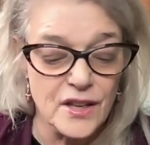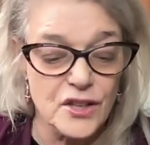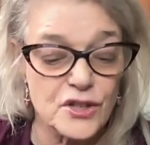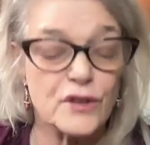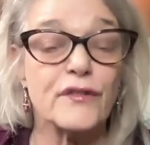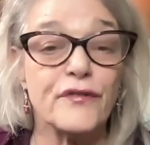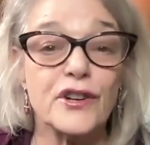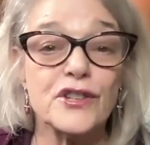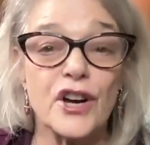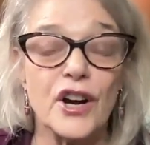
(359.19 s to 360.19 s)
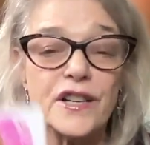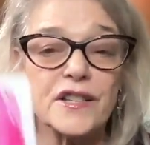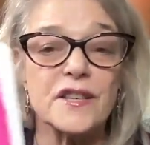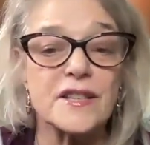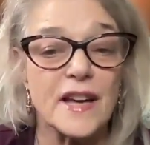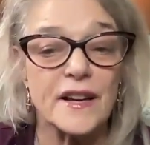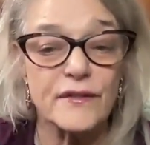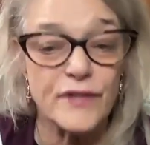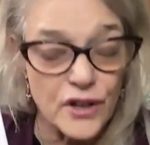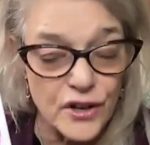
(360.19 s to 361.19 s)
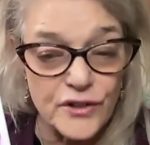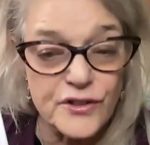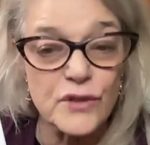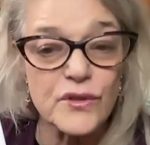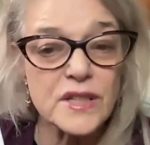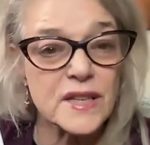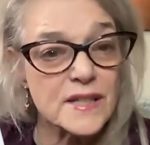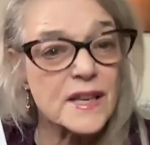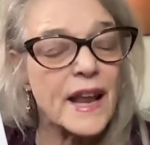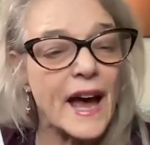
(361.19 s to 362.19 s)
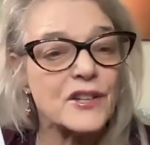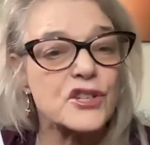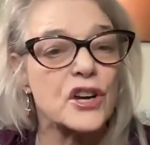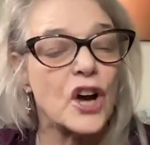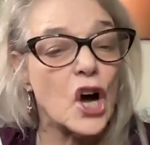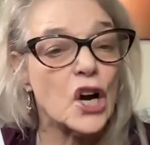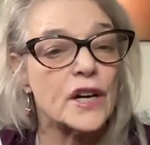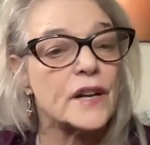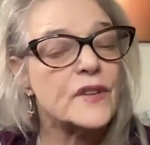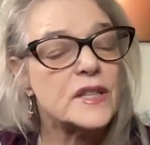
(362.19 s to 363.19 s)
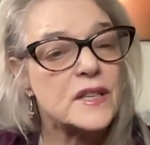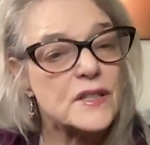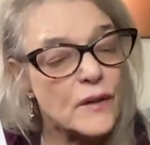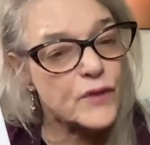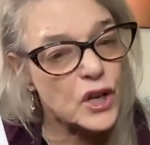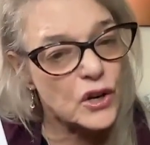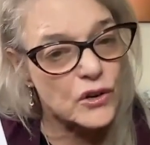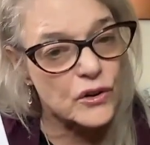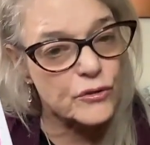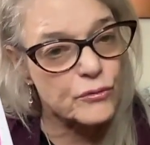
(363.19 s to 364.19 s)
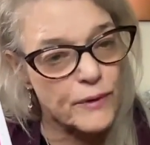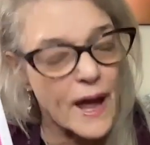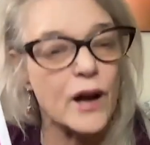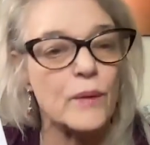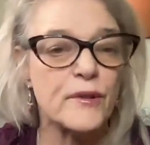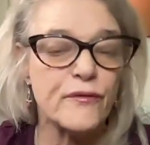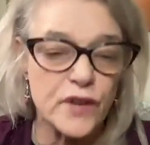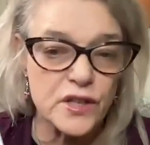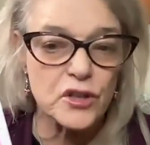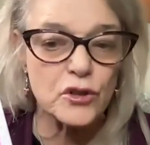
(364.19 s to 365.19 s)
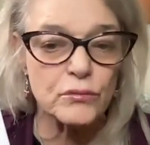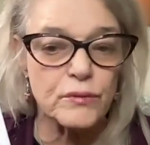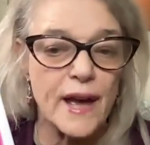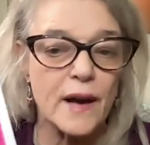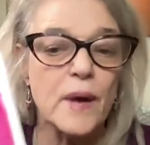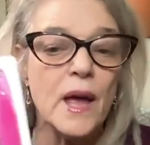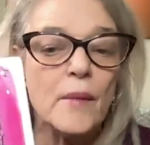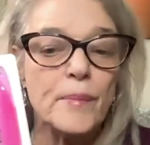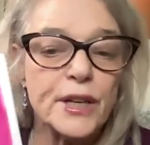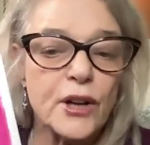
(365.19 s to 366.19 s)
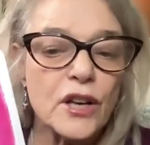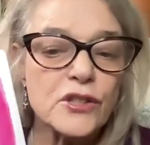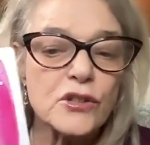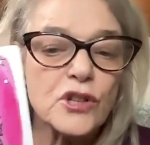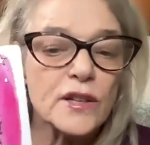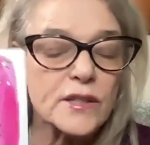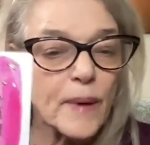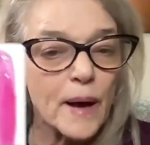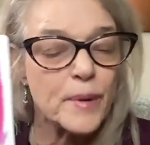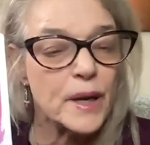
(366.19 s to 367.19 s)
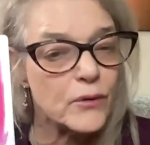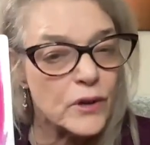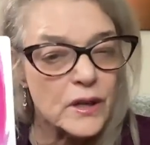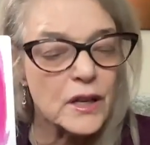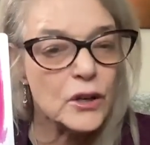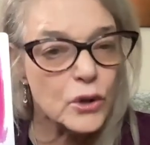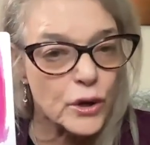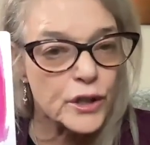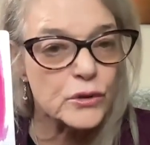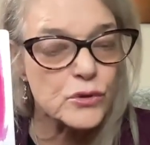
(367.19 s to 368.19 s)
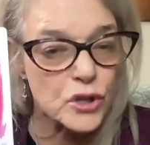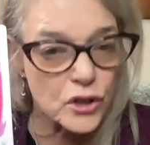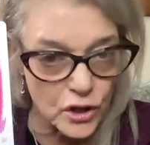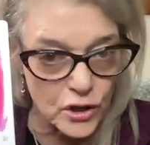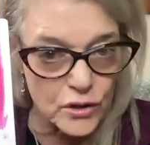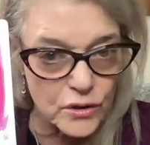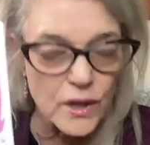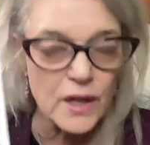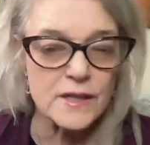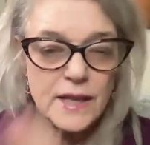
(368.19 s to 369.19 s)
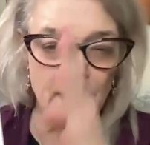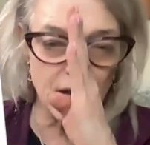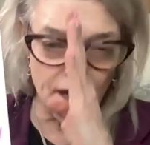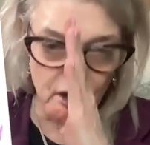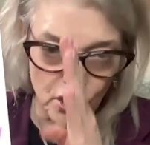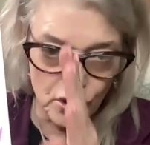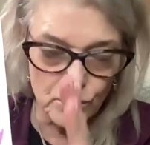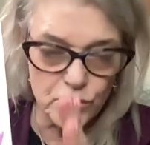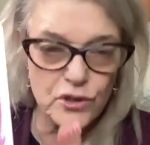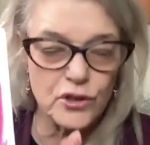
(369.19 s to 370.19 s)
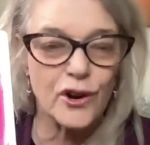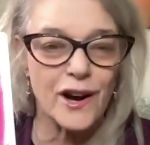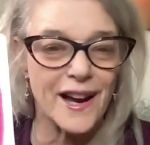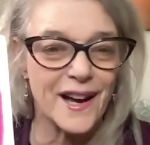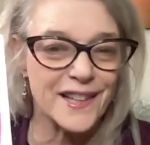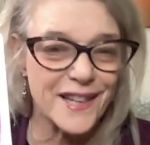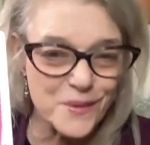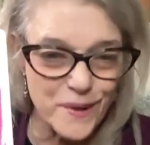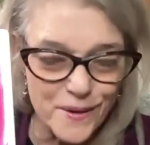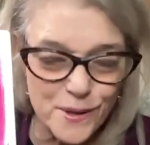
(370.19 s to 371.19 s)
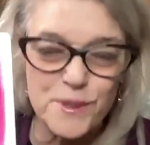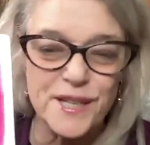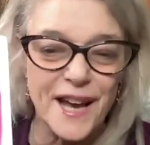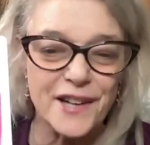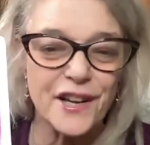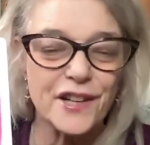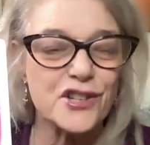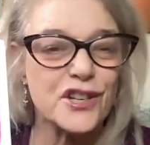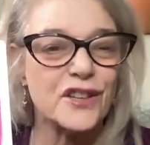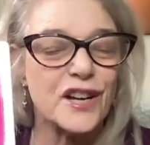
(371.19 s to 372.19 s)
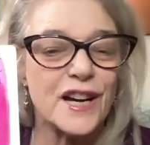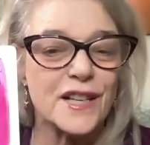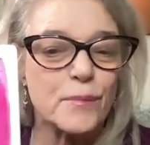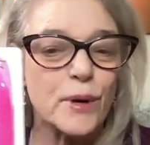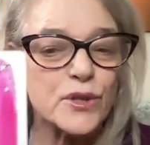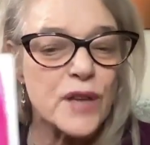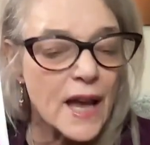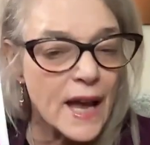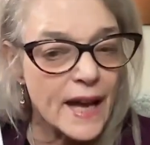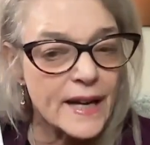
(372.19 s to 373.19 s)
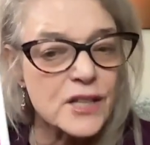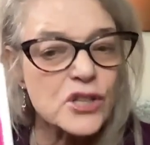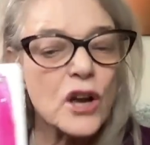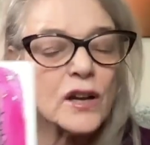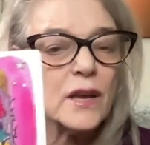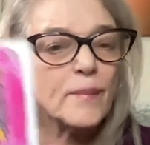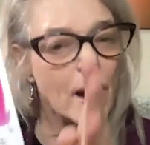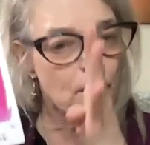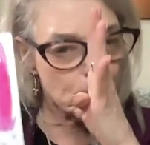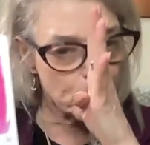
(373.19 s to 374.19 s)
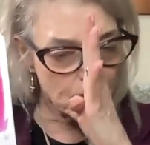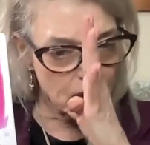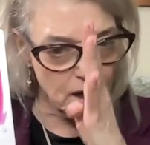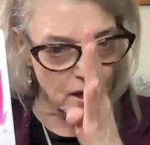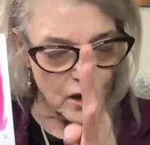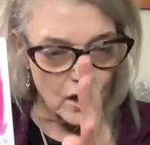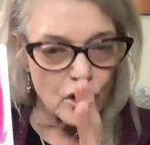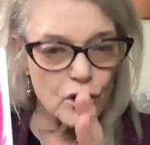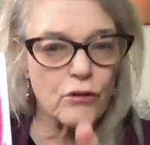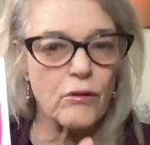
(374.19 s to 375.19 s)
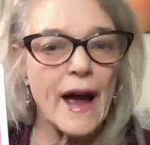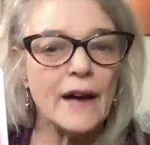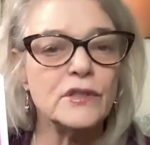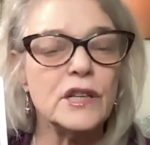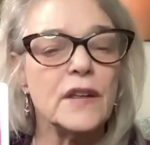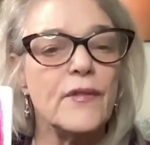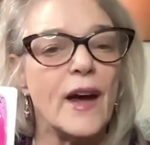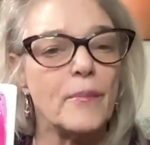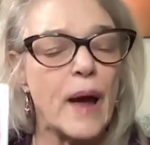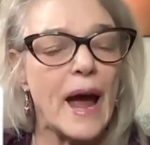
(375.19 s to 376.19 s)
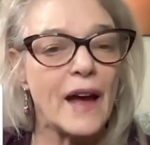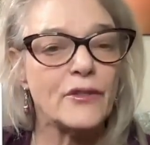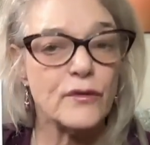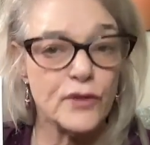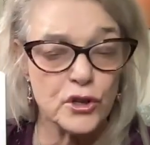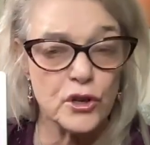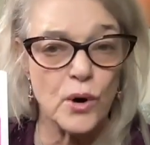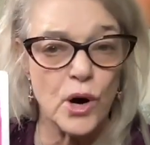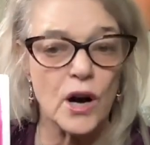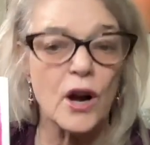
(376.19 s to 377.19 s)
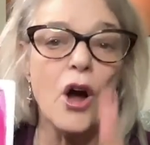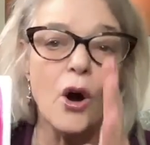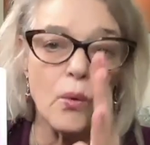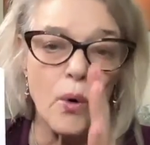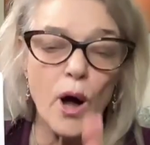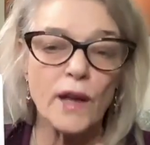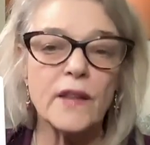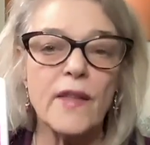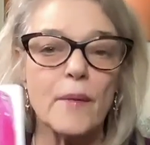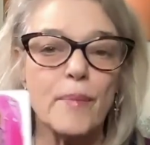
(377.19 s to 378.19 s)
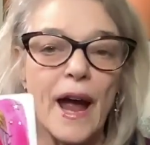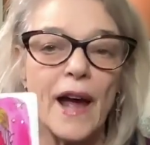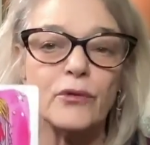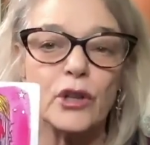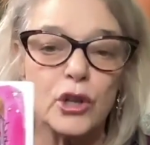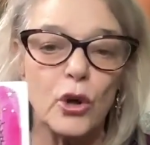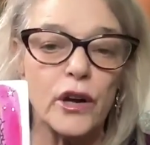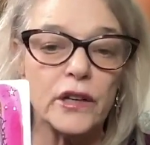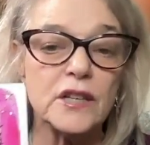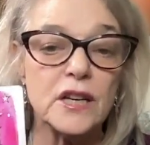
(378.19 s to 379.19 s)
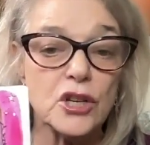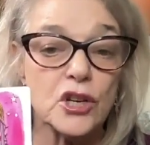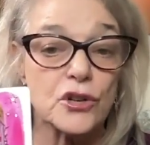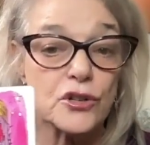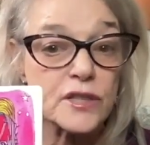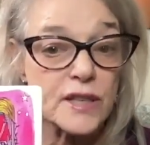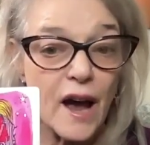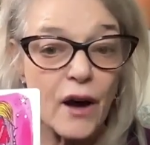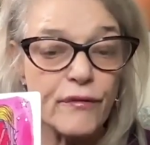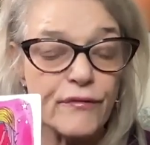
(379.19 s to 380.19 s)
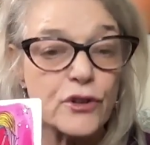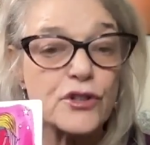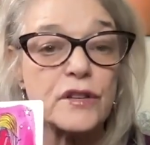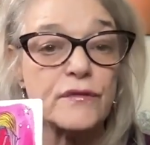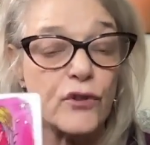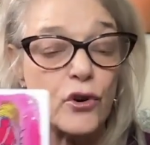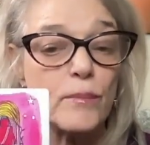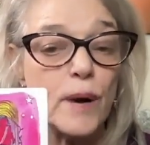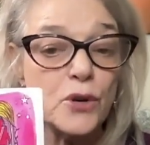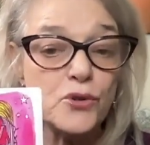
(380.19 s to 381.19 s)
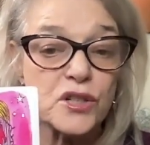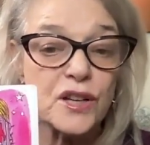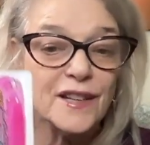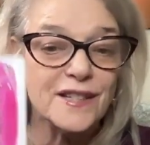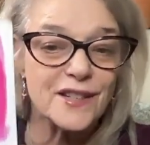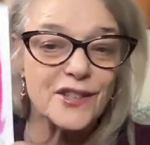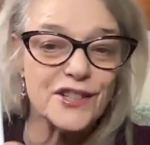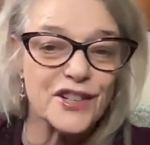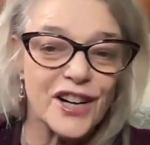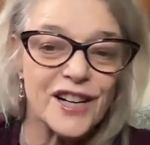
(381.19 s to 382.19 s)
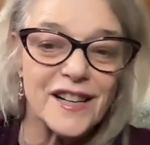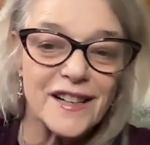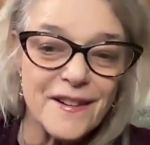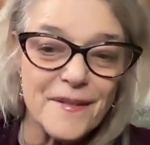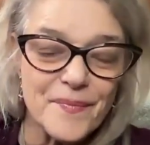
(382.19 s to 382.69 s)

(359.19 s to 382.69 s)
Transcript: So the first card is the Sun of Earth. So this is an action card, and this is the earth realm, the physical realm. But it also talks about being really loyal to you. It's kind of like nose to the ground. Yes, we have some Saturn energy in the cosmos. And it is talking about being grounded in that path of who you are, walking that path with loyalty to yourself first and foremost. See the dog?